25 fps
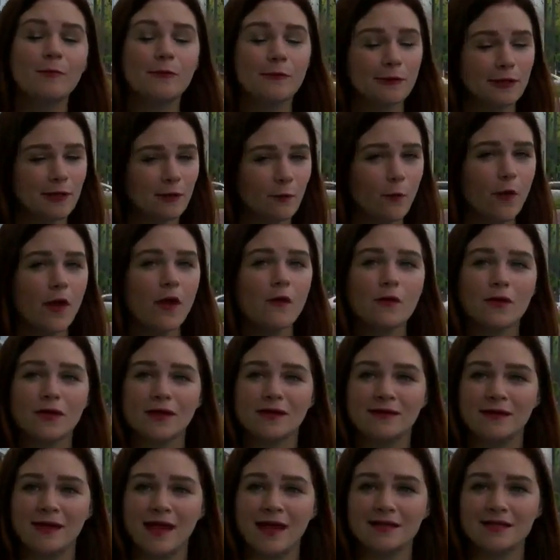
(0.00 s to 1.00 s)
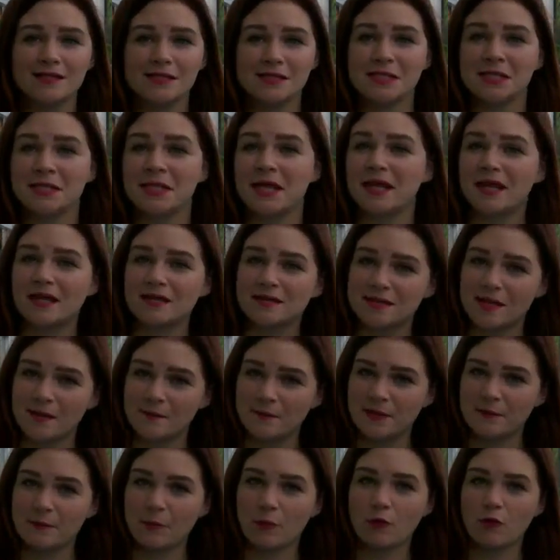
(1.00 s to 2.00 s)
pretty well connected, and that had
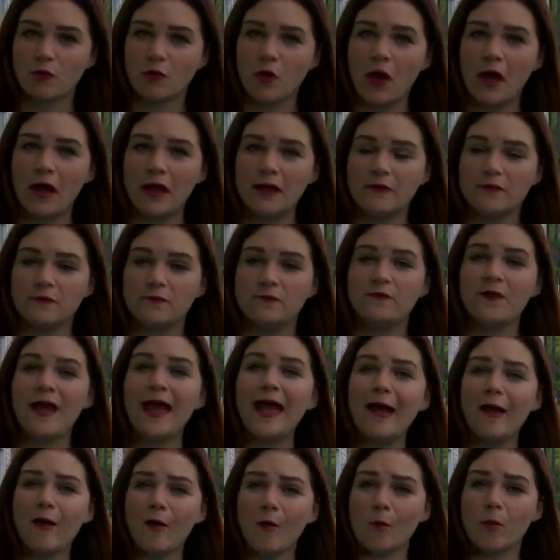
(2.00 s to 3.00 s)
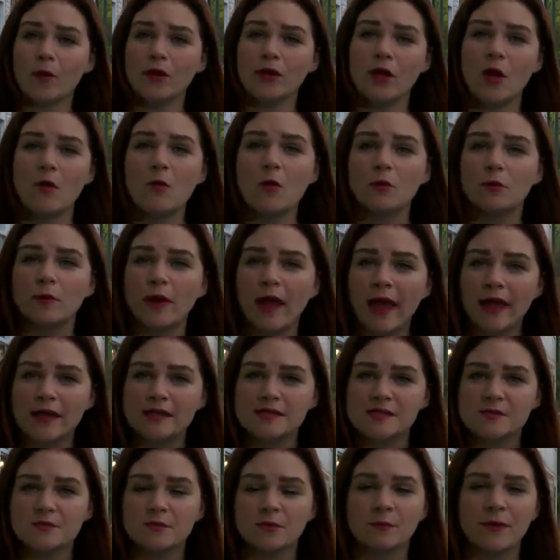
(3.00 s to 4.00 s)
some people crying foul when no
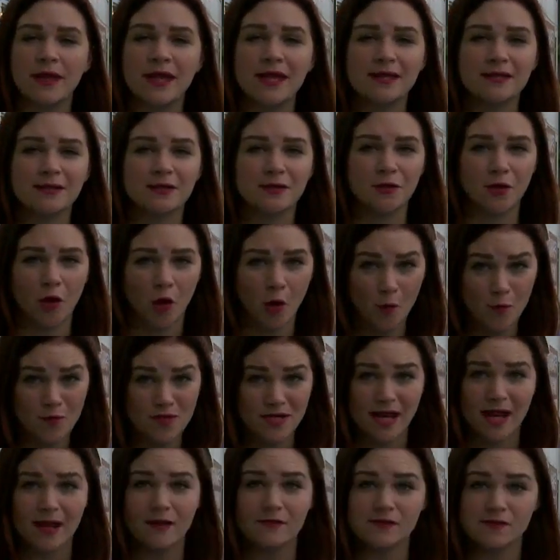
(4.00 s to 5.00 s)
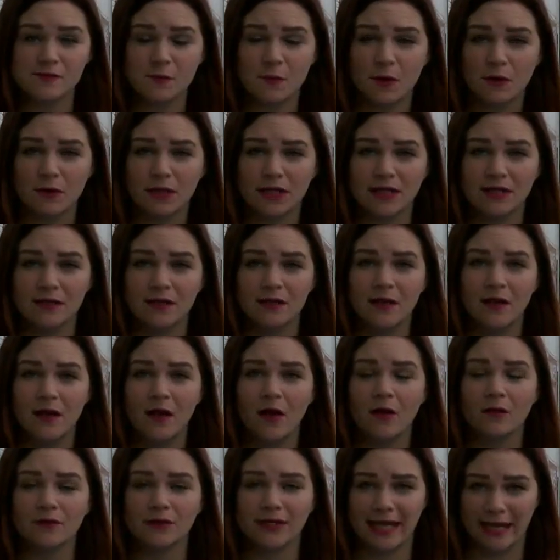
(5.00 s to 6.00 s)
arrests were made at an open house party
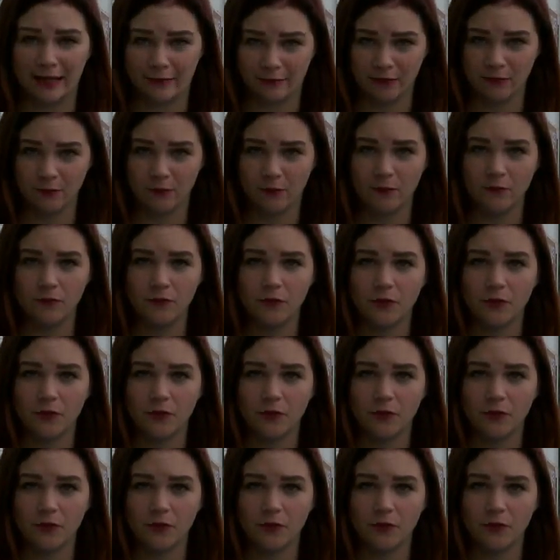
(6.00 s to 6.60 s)
on County Road